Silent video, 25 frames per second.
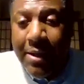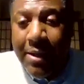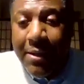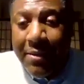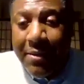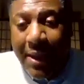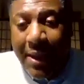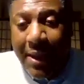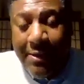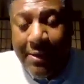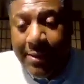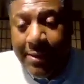
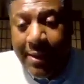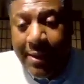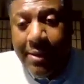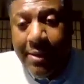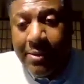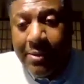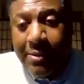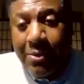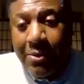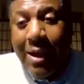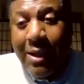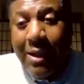that day.
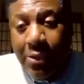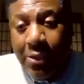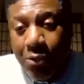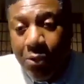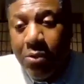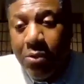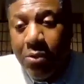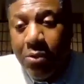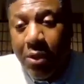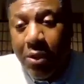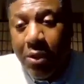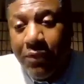So I do
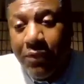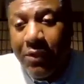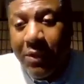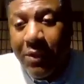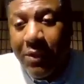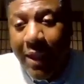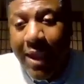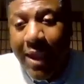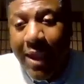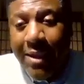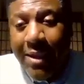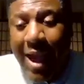look for
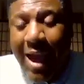that.